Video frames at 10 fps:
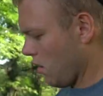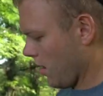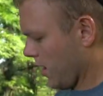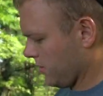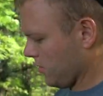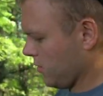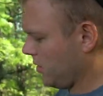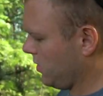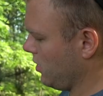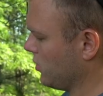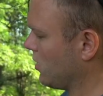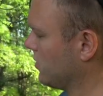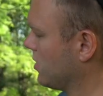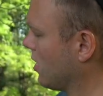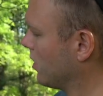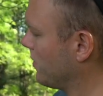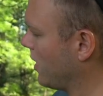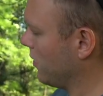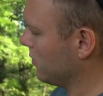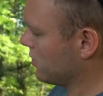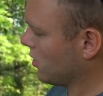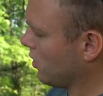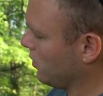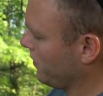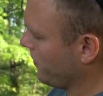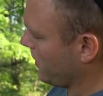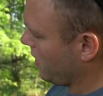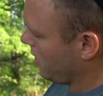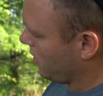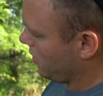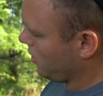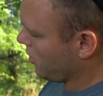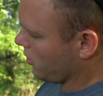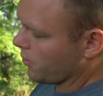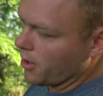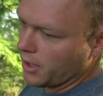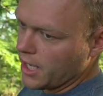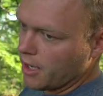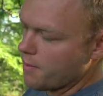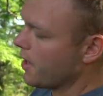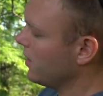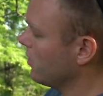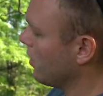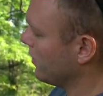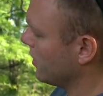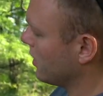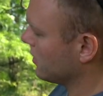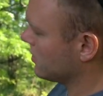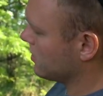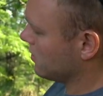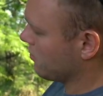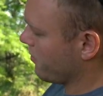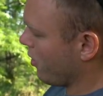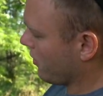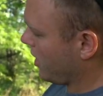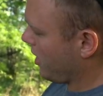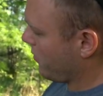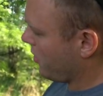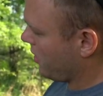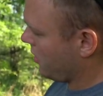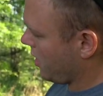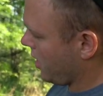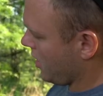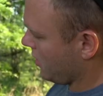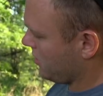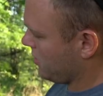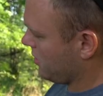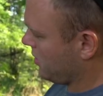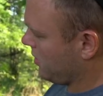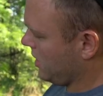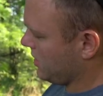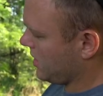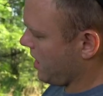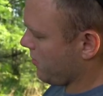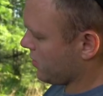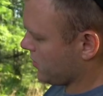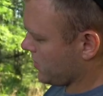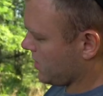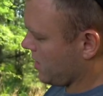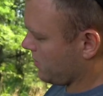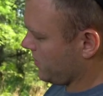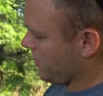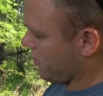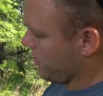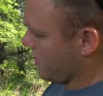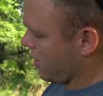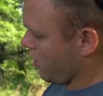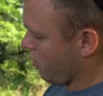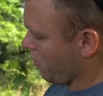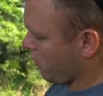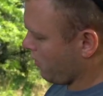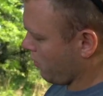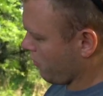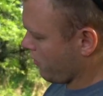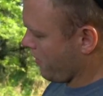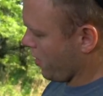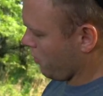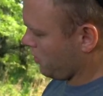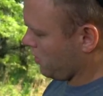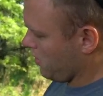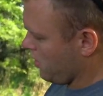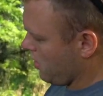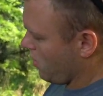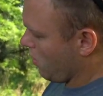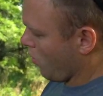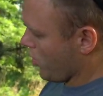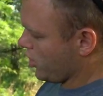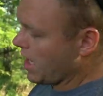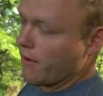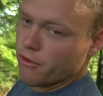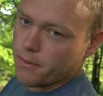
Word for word: Okay, so here's what I was talking about. So you go to our link menu on the, the remote camera and these cameras were set up to either be a home or a remote or you can have a